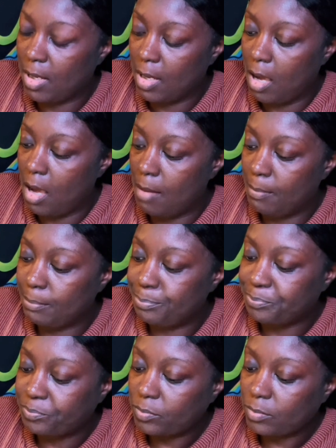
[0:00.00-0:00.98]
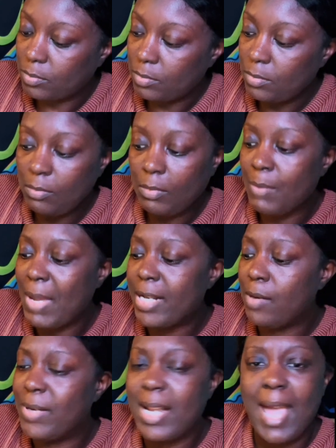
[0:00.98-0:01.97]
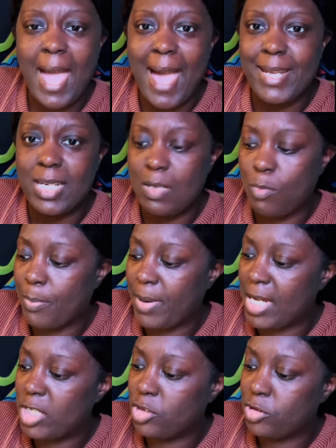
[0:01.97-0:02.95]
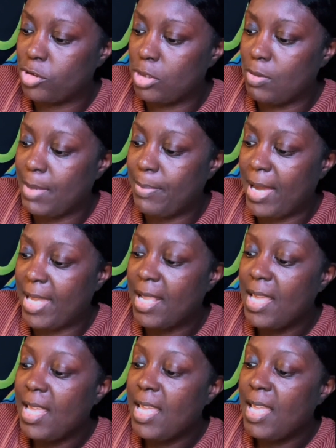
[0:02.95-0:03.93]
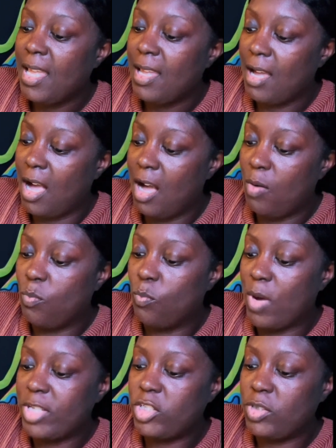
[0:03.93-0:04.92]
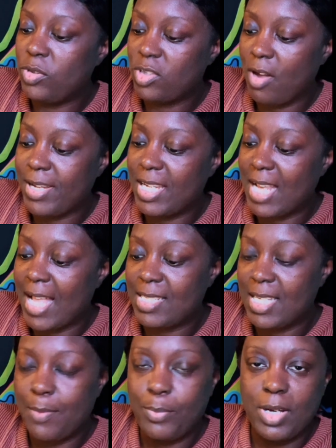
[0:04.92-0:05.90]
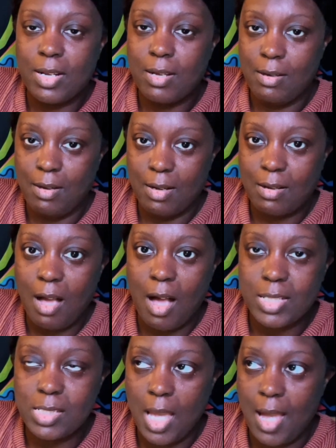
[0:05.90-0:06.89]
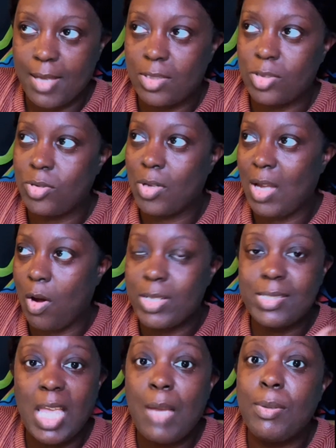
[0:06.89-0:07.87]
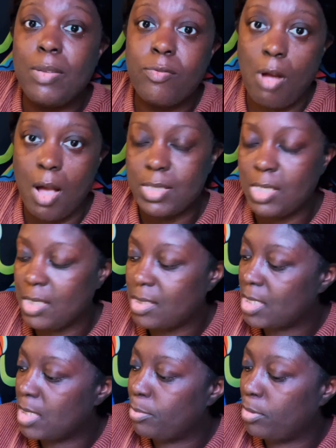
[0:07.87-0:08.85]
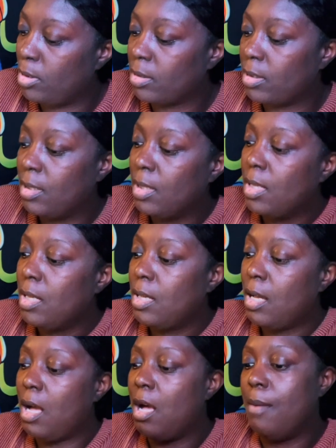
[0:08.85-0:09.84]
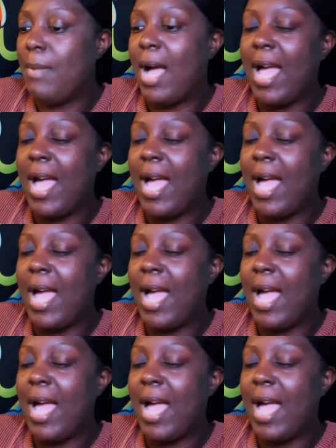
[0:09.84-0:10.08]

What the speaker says: I don't want to add any more pages to it, but once you start getting, I didn't put a contacts or a table of contents in the book. I